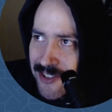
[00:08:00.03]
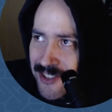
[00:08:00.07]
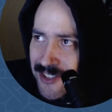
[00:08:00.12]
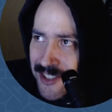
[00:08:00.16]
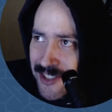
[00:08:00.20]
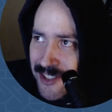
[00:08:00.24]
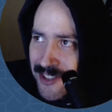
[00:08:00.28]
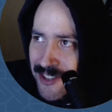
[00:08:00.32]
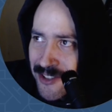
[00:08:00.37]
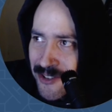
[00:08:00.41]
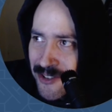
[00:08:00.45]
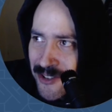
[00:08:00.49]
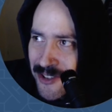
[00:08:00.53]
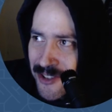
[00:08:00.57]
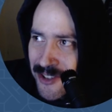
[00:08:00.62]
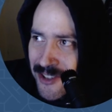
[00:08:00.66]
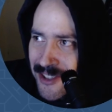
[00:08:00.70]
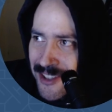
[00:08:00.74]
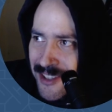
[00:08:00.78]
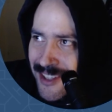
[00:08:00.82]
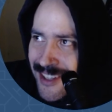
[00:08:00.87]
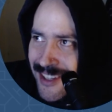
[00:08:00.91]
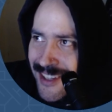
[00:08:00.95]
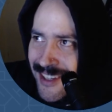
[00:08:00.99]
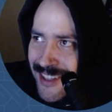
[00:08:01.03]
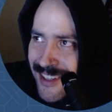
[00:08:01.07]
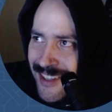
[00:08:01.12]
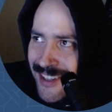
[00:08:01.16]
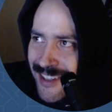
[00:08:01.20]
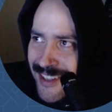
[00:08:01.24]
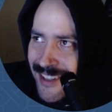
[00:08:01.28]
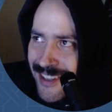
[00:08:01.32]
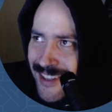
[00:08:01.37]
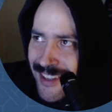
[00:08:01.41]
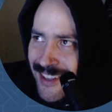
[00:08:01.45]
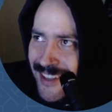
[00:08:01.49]
scroll.
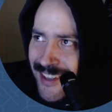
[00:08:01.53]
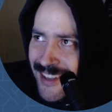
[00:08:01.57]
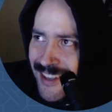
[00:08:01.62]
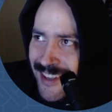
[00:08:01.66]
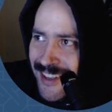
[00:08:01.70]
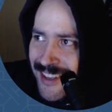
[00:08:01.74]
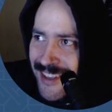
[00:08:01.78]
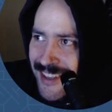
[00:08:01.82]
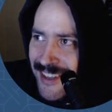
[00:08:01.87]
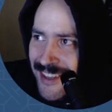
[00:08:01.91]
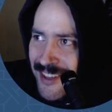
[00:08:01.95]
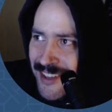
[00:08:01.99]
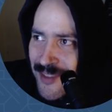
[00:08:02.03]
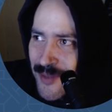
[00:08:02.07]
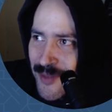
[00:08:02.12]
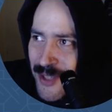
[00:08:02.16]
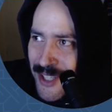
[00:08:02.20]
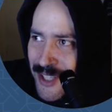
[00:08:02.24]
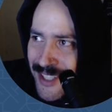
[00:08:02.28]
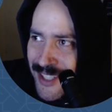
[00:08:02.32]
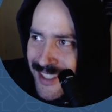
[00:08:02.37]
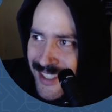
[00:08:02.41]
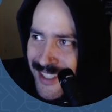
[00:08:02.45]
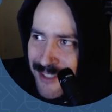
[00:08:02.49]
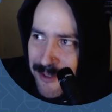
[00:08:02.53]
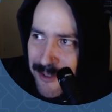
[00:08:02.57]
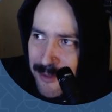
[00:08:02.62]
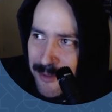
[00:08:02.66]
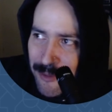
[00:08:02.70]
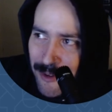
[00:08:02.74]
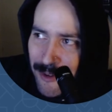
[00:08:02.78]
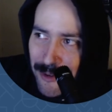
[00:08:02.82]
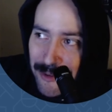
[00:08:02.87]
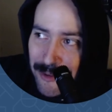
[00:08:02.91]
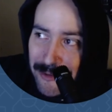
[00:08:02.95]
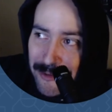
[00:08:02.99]
But you can see
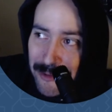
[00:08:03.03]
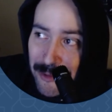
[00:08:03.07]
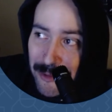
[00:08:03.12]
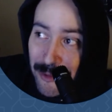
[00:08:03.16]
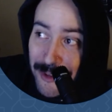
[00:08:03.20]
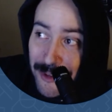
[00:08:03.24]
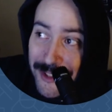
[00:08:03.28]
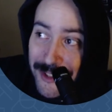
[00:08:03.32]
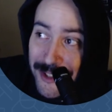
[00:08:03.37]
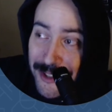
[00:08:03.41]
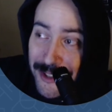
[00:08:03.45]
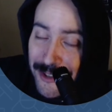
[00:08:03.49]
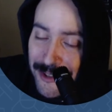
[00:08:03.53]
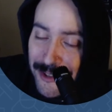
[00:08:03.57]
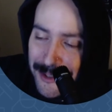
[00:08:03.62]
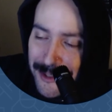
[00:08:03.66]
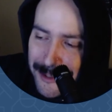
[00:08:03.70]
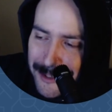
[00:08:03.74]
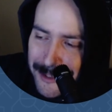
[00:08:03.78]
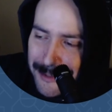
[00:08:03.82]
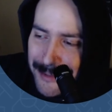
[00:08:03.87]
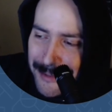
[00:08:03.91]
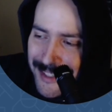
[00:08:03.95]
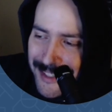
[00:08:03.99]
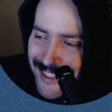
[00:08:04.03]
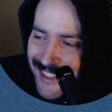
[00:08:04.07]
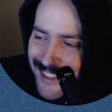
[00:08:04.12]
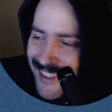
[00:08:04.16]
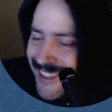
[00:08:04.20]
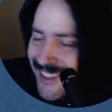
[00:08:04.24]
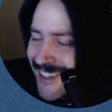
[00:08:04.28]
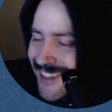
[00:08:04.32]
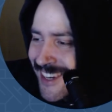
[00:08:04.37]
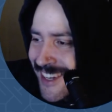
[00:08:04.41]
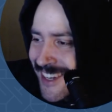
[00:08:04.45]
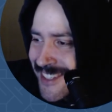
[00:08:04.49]
1.14.2, excuse me.
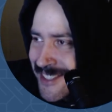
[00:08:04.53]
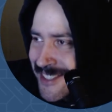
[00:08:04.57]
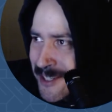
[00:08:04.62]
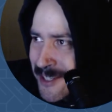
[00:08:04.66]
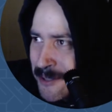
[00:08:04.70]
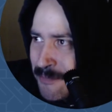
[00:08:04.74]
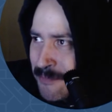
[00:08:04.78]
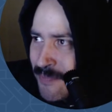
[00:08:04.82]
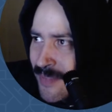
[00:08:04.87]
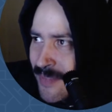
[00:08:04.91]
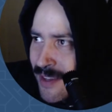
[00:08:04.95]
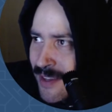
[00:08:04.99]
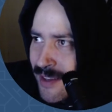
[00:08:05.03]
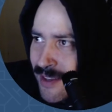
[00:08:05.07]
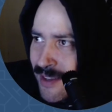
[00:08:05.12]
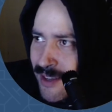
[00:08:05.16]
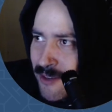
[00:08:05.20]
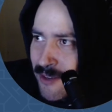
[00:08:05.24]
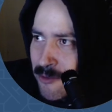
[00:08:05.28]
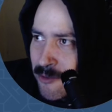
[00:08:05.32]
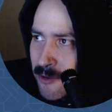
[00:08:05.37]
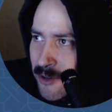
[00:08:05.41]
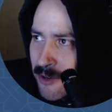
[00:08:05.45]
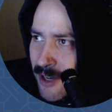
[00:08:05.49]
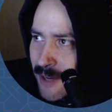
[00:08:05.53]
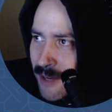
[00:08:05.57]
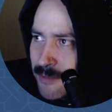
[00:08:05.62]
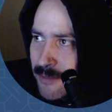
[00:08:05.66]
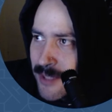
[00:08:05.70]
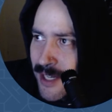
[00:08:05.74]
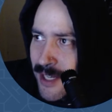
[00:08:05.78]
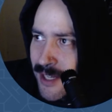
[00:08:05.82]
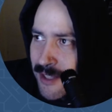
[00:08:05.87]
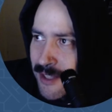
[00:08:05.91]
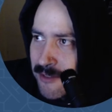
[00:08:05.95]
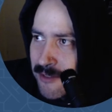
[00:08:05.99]
Okay, so we're
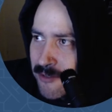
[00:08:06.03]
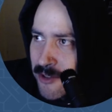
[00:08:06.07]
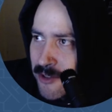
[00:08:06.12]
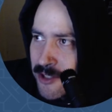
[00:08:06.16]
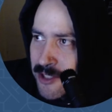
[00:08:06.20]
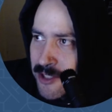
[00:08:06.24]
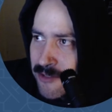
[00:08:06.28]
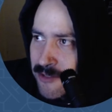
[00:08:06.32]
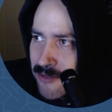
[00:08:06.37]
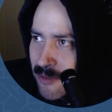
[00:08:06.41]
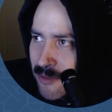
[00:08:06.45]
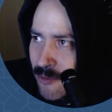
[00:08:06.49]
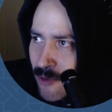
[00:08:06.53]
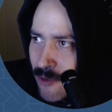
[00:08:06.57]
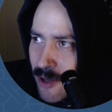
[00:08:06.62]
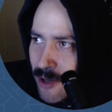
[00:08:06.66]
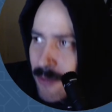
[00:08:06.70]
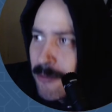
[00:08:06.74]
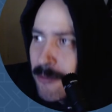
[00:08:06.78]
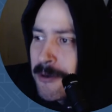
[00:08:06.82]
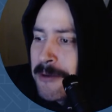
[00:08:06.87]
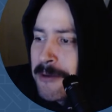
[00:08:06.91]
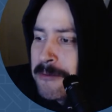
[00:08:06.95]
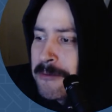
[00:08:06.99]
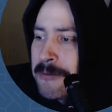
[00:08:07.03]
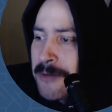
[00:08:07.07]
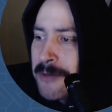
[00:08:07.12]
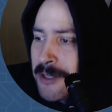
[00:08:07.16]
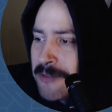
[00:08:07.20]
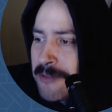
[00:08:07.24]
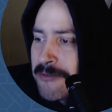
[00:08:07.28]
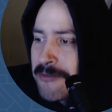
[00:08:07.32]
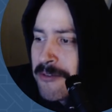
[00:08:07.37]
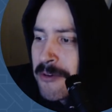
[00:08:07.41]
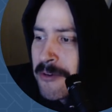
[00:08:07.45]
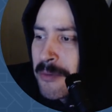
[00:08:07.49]
updating the version from
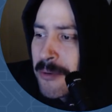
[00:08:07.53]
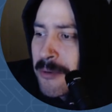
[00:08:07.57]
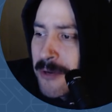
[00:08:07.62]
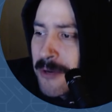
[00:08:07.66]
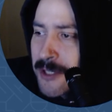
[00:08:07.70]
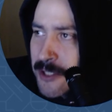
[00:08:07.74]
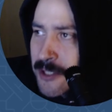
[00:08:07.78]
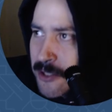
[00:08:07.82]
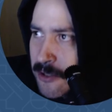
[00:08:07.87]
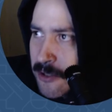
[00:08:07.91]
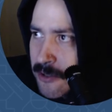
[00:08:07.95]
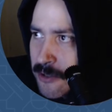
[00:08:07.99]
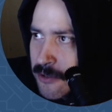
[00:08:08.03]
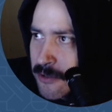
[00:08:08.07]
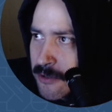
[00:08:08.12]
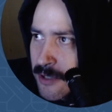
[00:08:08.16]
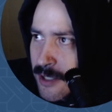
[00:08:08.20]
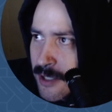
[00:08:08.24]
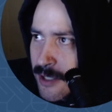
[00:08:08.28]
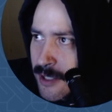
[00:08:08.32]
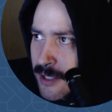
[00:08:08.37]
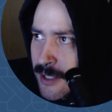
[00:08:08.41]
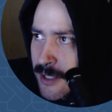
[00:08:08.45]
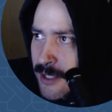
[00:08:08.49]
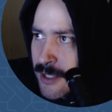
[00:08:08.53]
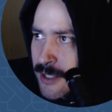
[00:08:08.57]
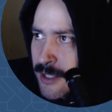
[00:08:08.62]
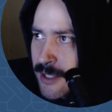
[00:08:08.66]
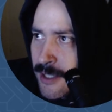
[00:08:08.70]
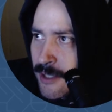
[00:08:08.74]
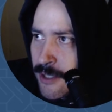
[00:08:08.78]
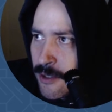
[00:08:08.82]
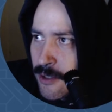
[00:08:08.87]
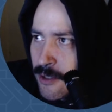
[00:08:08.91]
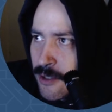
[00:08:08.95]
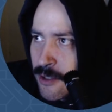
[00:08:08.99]
1.14.2 to
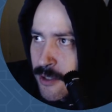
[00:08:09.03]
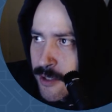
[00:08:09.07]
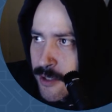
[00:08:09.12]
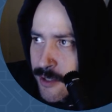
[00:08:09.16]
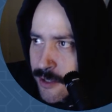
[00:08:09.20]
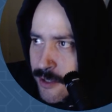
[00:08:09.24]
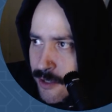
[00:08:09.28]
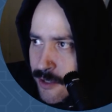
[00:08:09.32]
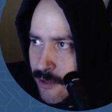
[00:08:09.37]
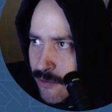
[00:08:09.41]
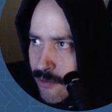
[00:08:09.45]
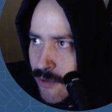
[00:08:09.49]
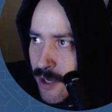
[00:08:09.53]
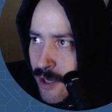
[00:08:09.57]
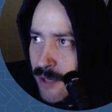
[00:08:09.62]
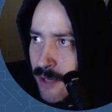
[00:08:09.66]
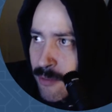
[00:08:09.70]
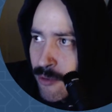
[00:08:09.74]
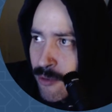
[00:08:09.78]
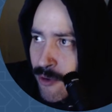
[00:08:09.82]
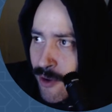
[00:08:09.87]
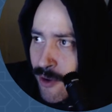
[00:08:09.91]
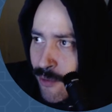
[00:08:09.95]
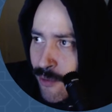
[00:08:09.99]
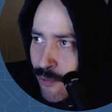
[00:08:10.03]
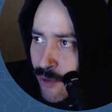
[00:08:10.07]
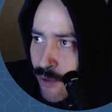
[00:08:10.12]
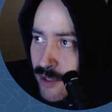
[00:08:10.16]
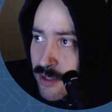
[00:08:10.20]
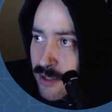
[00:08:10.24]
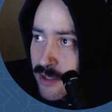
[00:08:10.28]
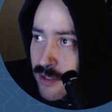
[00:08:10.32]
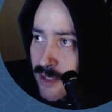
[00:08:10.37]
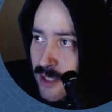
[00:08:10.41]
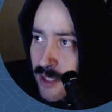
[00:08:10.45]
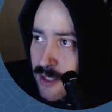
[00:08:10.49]

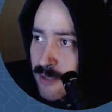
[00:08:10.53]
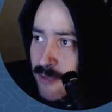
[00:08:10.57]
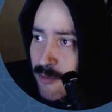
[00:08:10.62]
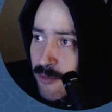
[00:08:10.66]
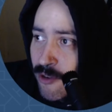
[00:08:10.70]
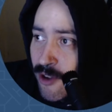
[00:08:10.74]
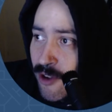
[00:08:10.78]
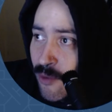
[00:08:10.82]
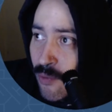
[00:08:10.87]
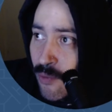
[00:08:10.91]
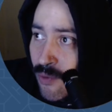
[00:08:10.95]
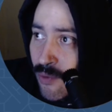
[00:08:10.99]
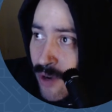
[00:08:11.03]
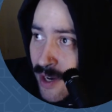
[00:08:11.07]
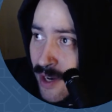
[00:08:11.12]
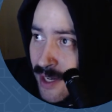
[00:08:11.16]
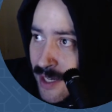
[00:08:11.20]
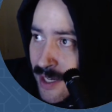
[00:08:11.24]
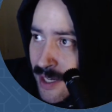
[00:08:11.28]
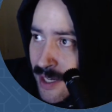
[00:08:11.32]
1.16.1.